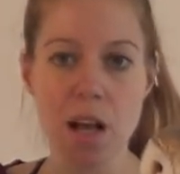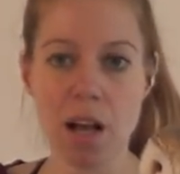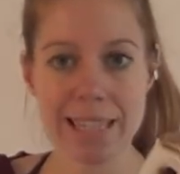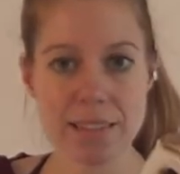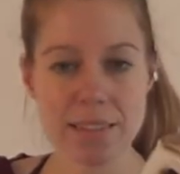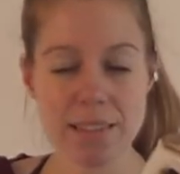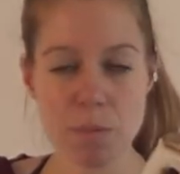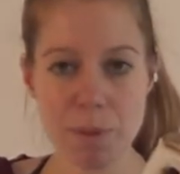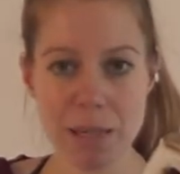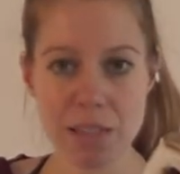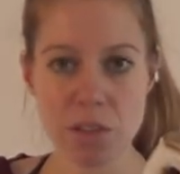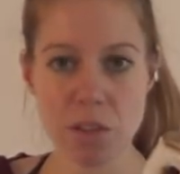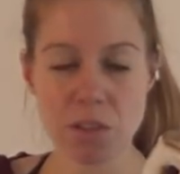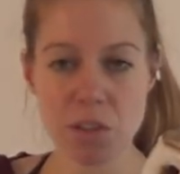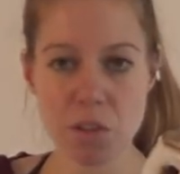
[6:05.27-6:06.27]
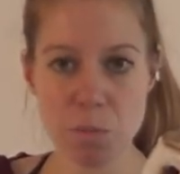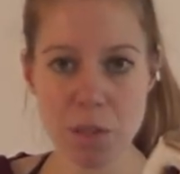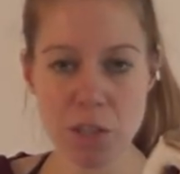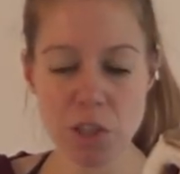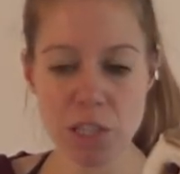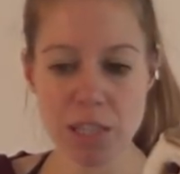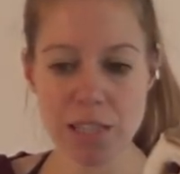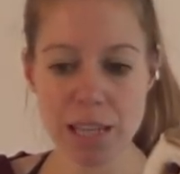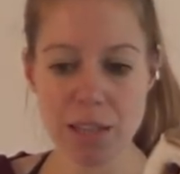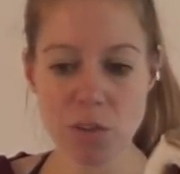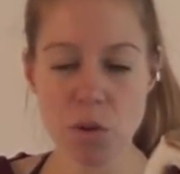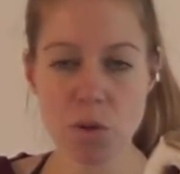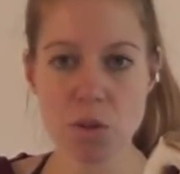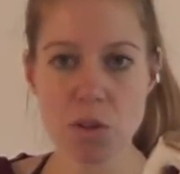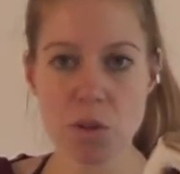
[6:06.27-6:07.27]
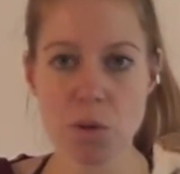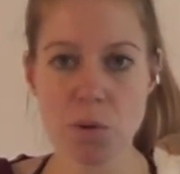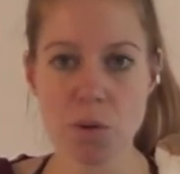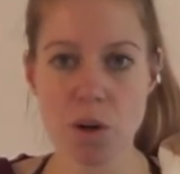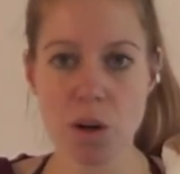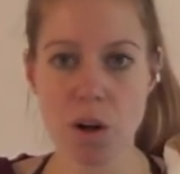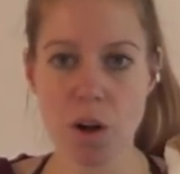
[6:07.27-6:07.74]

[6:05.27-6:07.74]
It depends on the species and also